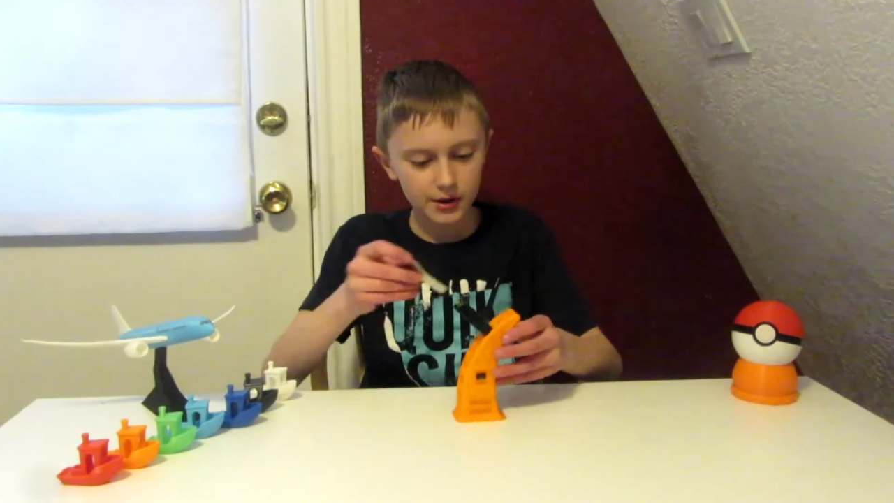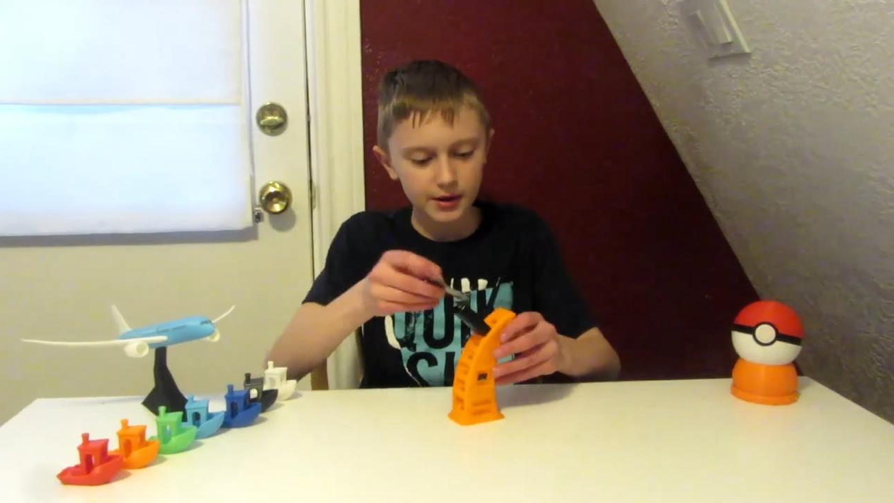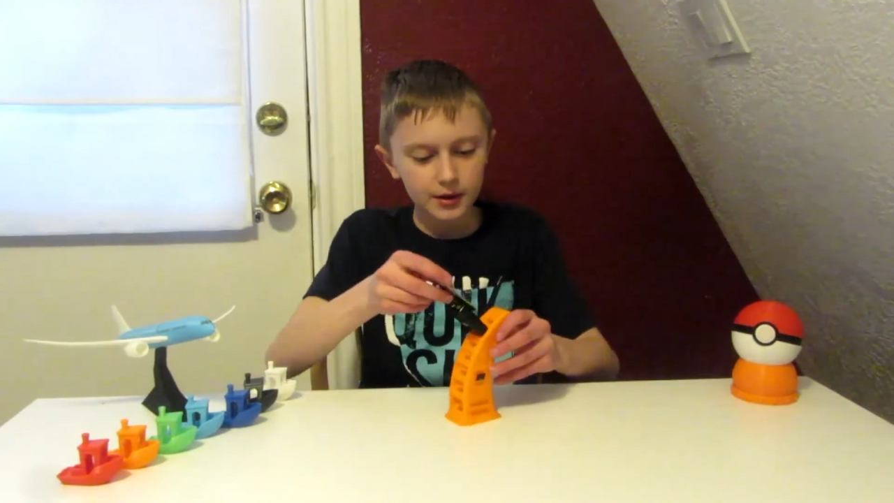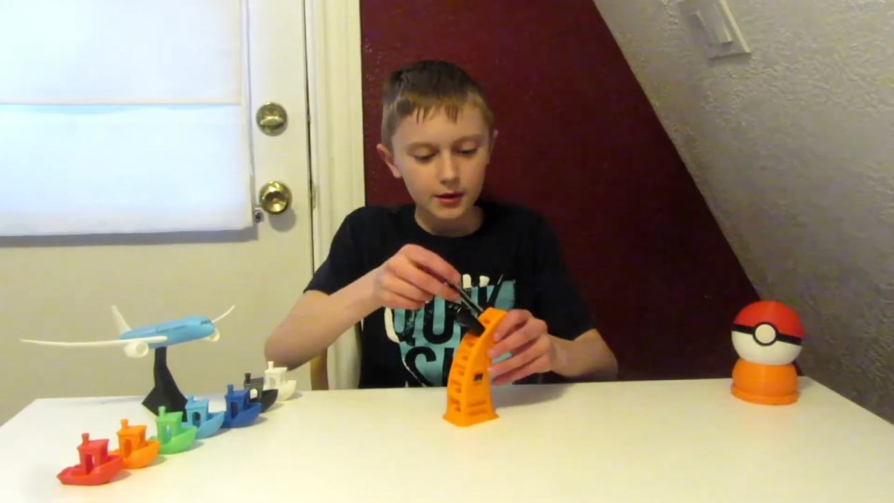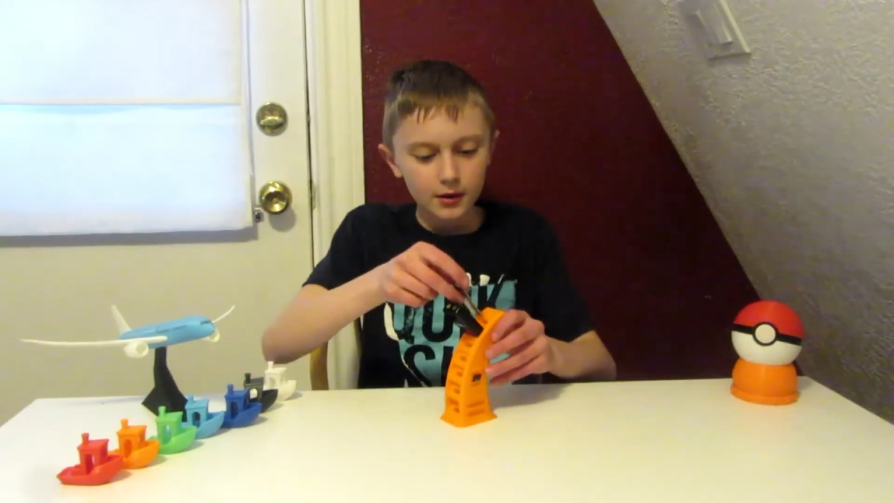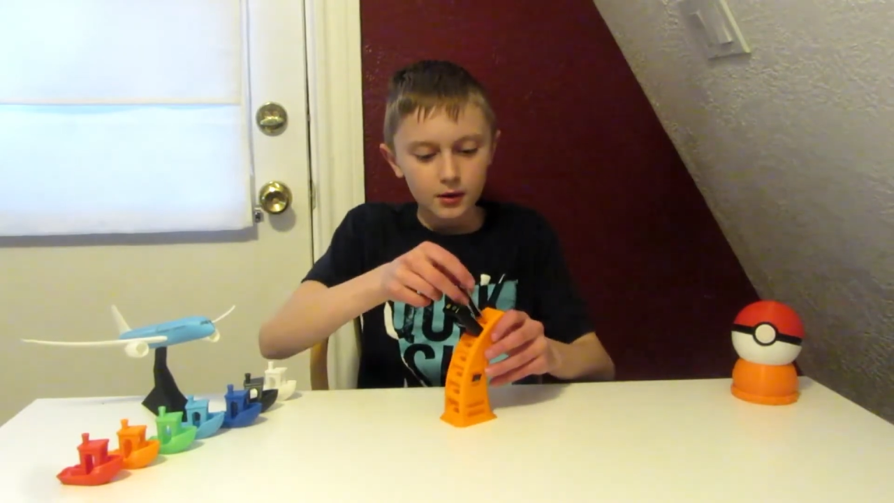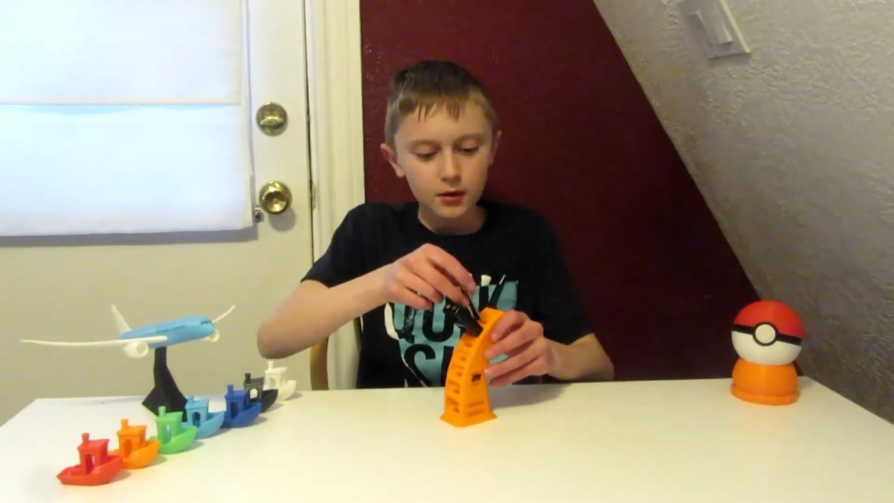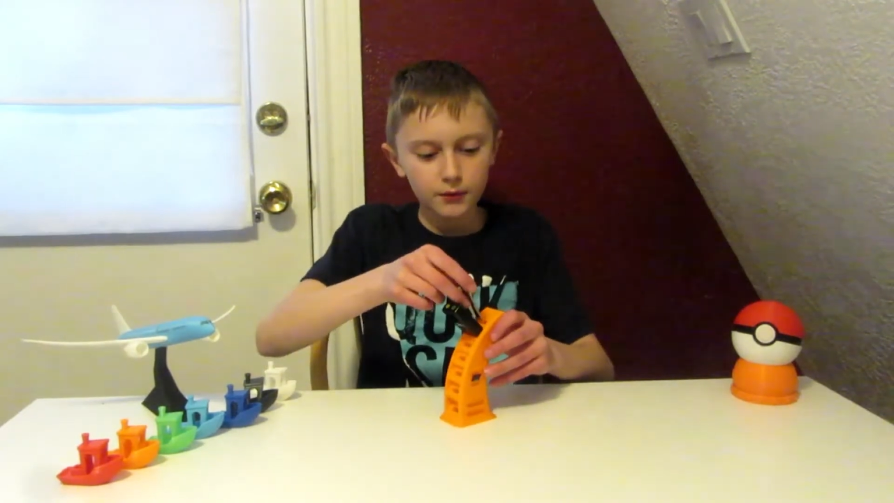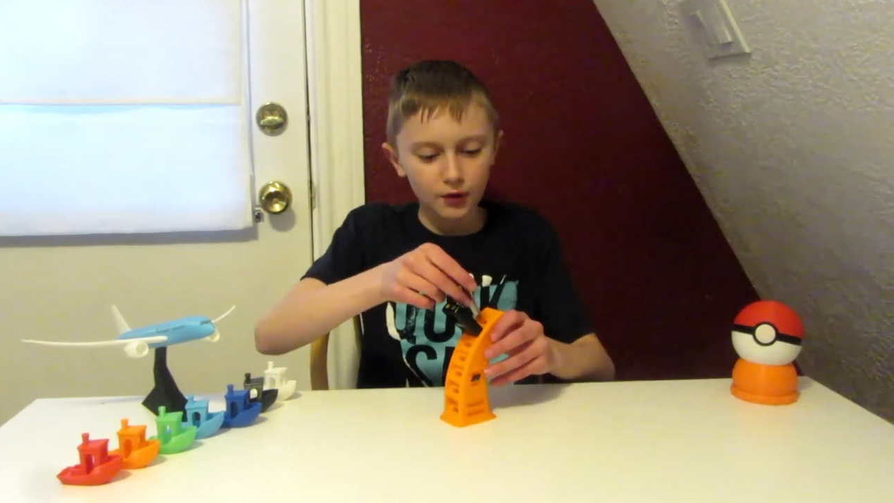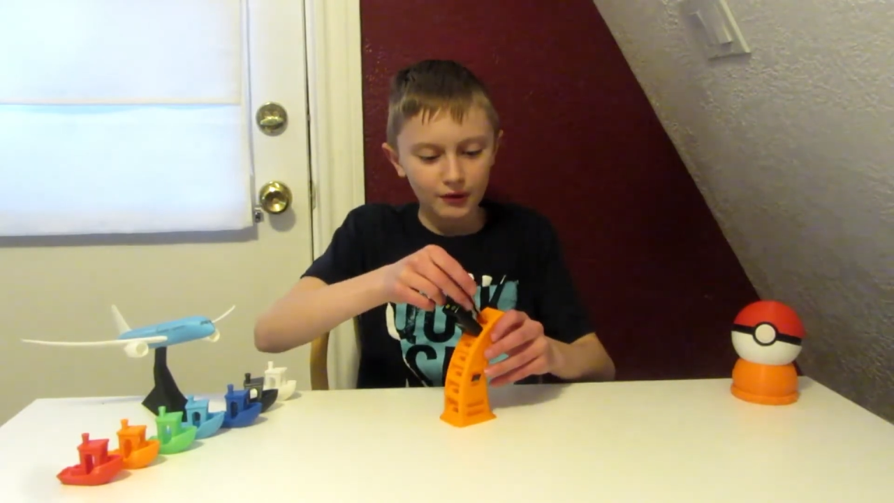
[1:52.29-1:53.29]

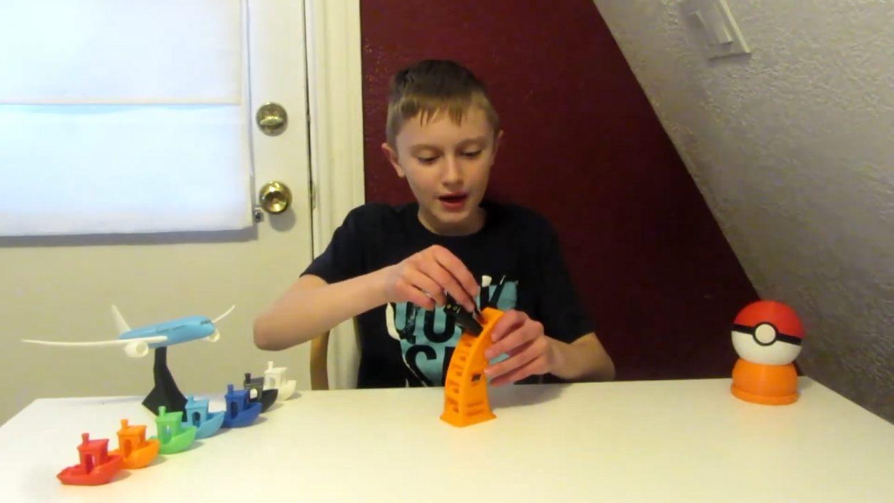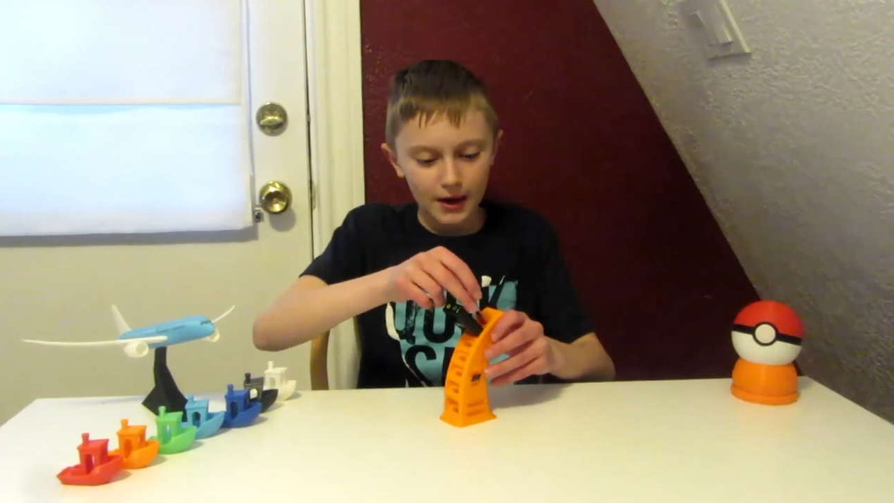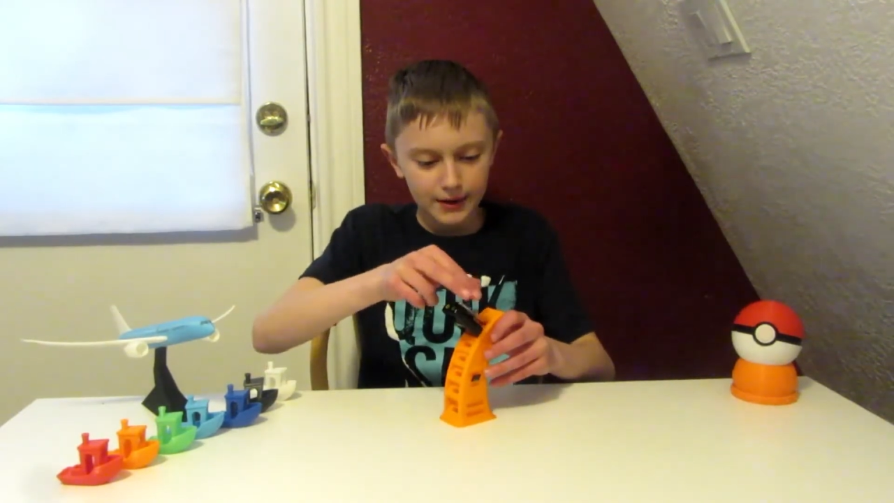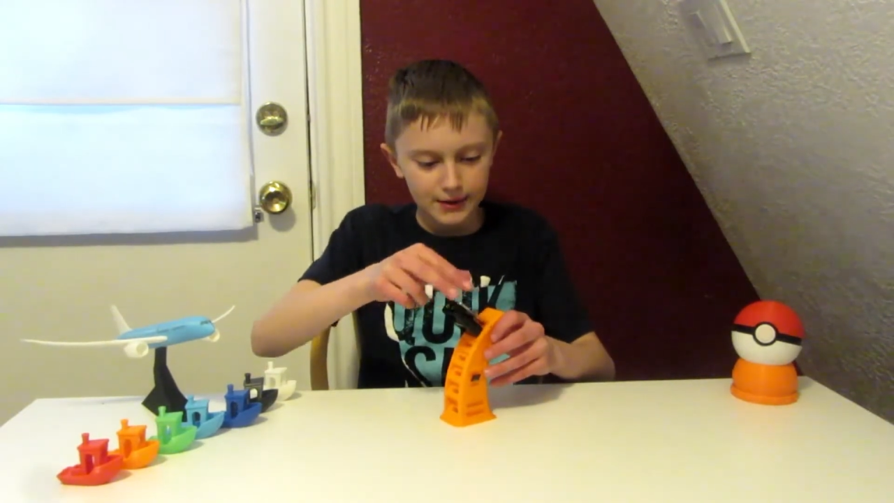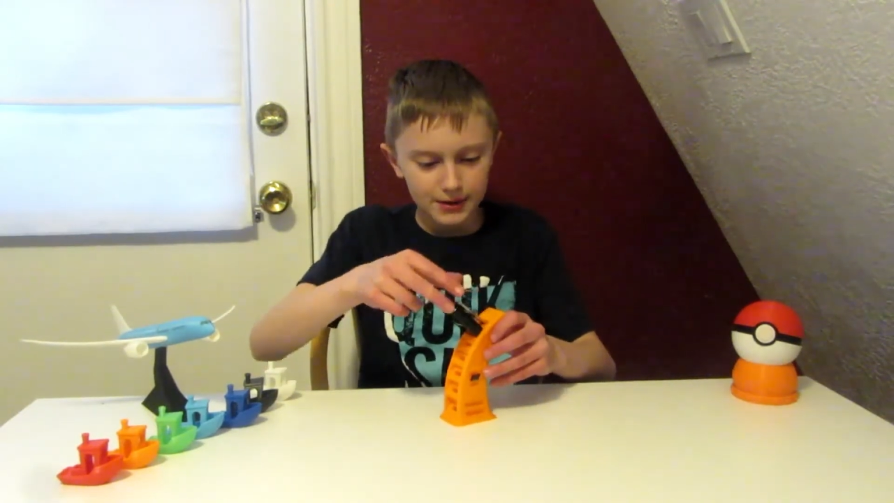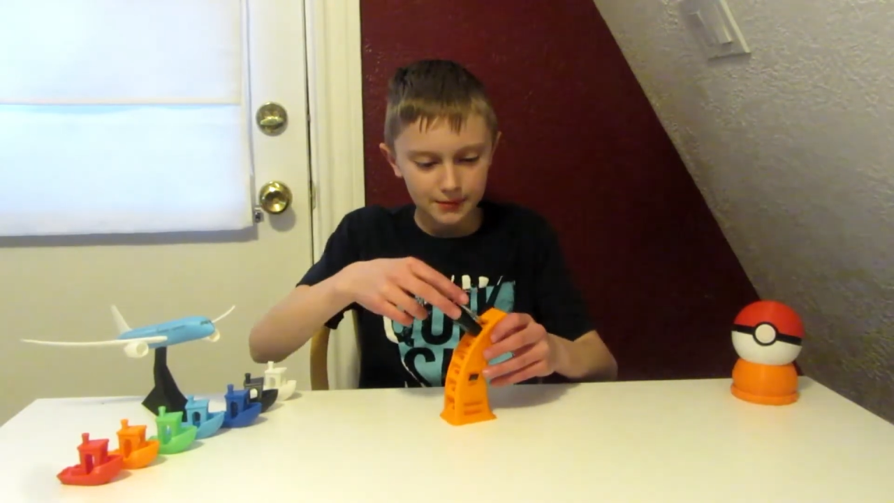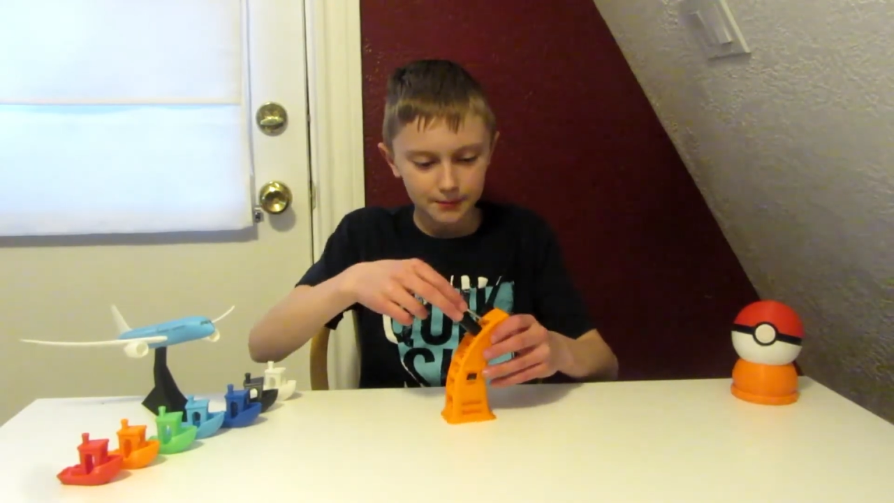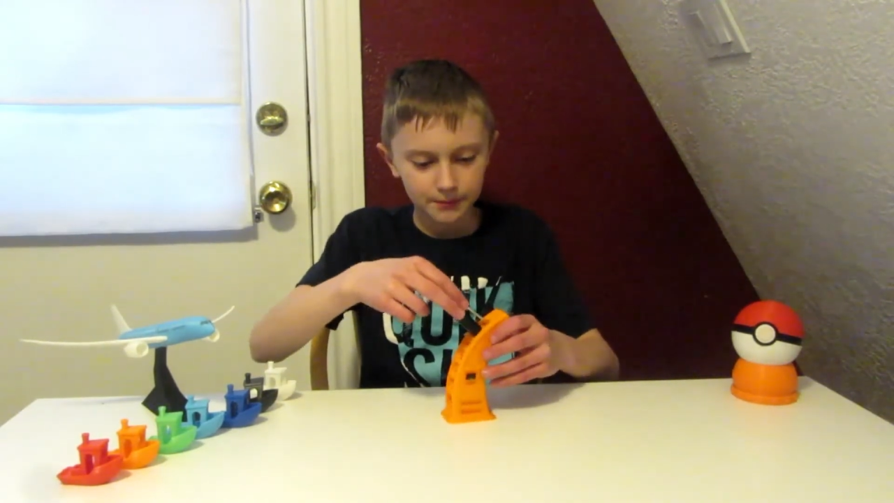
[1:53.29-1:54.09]
of all kinds.